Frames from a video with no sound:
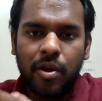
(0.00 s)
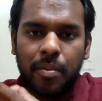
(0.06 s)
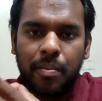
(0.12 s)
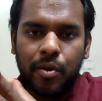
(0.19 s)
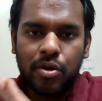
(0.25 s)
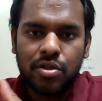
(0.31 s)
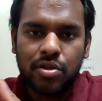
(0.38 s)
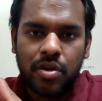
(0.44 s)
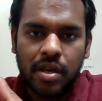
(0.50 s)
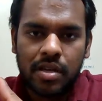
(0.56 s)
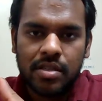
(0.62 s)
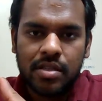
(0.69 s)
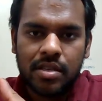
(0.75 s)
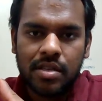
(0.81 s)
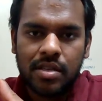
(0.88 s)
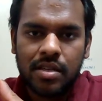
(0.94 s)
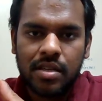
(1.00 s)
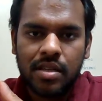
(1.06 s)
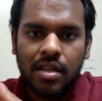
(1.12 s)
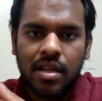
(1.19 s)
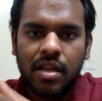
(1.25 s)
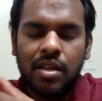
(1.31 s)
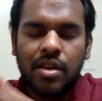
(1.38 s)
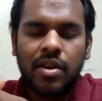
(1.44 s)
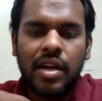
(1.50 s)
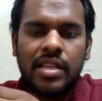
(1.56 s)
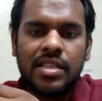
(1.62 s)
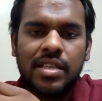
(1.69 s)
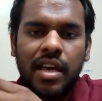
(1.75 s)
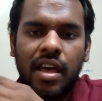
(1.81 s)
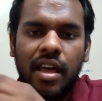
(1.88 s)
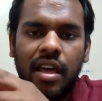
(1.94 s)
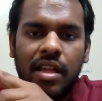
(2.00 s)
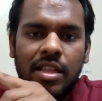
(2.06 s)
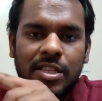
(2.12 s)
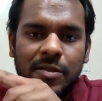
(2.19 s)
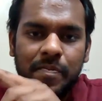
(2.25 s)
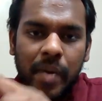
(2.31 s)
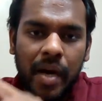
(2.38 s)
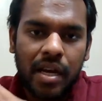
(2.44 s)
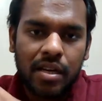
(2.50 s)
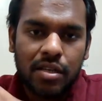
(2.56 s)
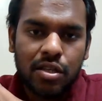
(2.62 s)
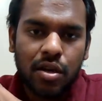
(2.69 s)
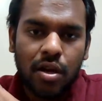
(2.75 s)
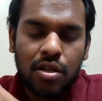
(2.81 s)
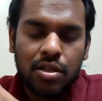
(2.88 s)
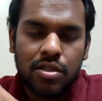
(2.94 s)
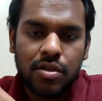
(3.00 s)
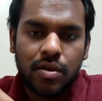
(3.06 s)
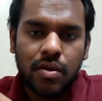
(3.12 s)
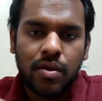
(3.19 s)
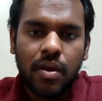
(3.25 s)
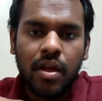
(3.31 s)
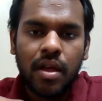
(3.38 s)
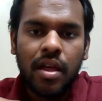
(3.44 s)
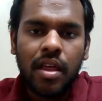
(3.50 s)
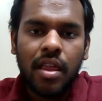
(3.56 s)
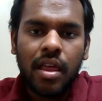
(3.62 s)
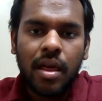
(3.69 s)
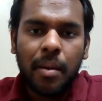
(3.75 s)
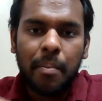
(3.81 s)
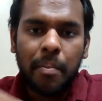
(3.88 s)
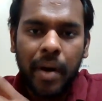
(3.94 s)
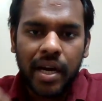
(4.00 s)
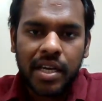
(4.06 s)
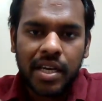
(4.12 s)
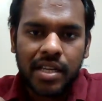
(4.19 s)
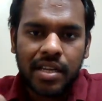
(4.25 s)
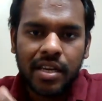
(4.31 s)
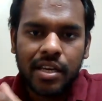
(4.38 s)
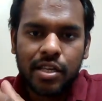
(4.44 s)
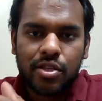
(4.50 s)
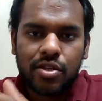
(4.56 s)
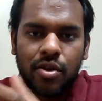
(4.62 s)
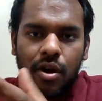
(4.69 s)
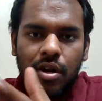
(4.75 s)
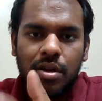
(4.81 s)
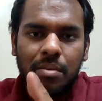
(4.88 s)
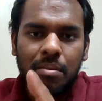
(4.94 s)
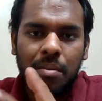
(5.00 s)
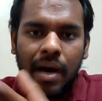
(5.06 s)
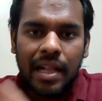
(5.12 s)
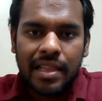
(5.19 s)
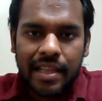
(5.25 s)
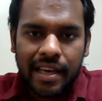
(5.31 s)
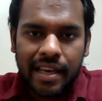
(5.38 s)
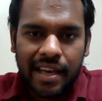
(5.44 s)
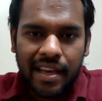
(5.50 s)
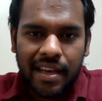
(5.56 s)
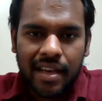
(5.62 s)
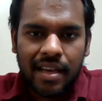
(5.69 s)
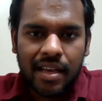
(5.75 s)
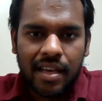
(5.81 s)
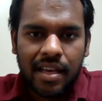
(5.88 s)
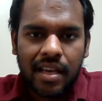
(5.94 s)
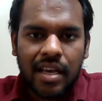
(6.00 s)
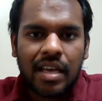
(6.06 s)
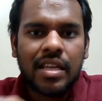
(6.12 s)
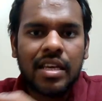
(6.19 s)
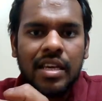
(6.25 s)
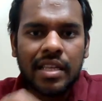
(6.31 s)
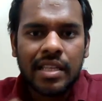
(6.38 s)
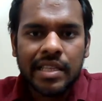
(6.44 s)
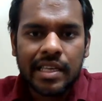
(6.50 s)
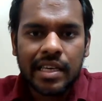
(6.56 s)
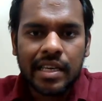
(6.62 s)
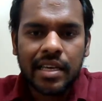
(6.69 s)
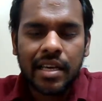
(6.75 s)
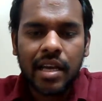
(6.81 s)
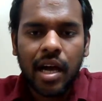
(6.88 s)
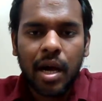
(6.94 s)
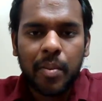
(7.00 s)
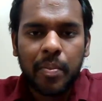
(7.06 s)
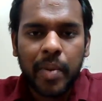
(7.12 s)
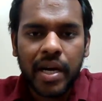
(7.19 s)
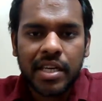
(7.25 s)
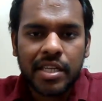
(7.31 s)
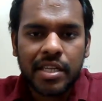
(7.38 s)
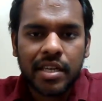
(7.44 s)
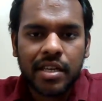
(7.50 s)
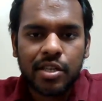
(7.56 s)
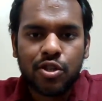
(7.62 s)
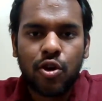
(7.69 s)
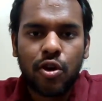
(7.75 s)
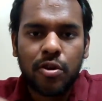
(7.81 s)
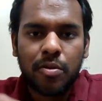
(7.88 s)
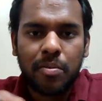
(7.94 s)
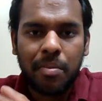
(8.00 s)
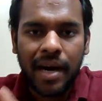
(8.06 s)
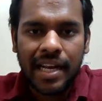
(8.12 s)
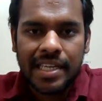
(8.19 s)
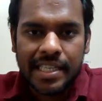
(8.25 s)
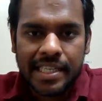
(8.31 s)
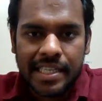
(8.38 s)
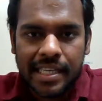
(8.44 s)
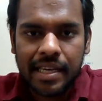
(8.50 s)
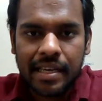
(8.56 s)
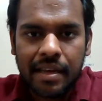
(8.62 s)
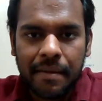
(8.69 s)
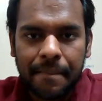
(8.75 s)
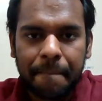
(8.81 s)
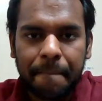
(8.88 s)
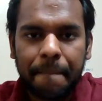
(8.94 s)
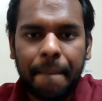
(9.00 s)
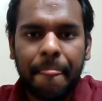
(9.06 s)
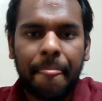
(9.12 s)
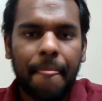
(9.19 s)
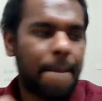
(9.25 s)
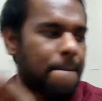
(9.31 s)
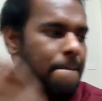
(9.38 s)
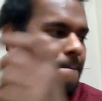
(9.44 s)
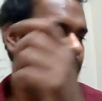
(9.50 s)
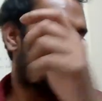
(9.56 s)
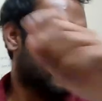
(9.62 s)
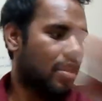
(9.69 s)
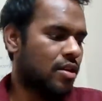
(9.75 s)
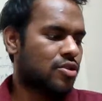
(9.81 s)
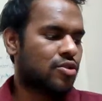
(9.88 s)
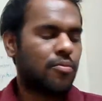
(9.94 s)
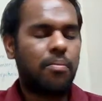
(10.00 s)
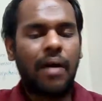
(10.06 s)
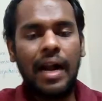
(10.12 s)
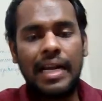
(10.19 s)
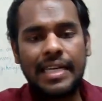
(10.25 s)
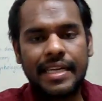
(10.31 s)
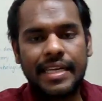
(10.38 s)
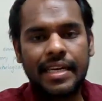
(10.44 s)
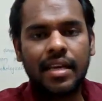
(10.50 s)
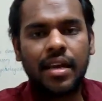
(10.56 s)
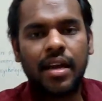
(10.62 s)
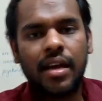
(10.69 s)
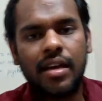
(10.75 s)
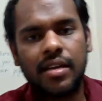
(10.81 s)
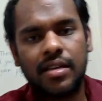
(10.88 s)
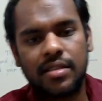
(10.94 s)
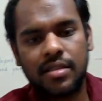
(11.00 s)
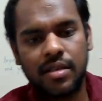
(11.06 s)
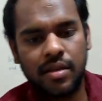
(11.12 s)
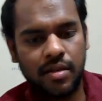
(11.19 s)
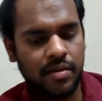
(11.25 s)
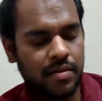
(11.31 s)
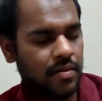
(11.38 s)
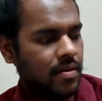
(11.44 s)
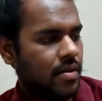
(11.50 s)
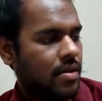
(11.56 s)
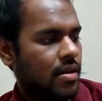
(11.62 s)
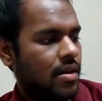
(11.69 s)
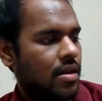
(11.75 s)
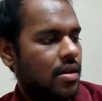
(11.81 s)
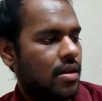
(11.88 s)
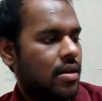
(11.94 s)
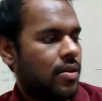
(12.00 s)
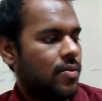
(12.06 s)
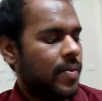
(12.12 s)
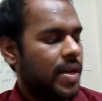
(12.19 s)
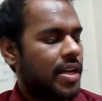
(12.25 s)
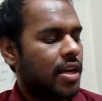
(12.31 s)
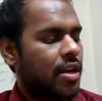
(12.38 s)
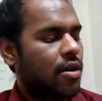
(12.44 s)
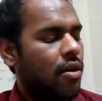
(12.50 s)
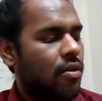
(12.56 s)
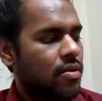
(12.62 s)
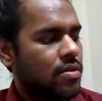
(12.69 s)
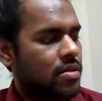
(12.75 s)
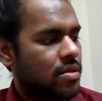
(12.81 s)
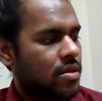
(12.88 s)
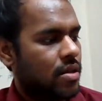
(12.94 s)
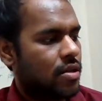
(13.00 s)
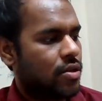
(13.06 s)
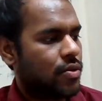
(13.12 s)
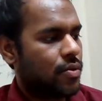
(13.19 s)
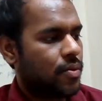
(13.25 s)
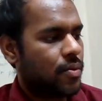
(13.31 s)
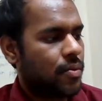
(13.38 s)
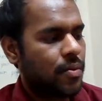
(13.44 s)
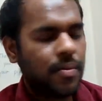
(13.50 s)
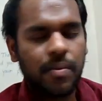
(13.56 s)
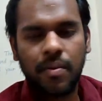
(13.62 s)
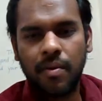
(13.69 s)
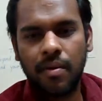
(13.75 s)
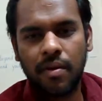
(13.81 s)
from Portuguese. You can say in Spanish also, bucket is called balde. In Hindi, a bucket is called balti. So balti is very close to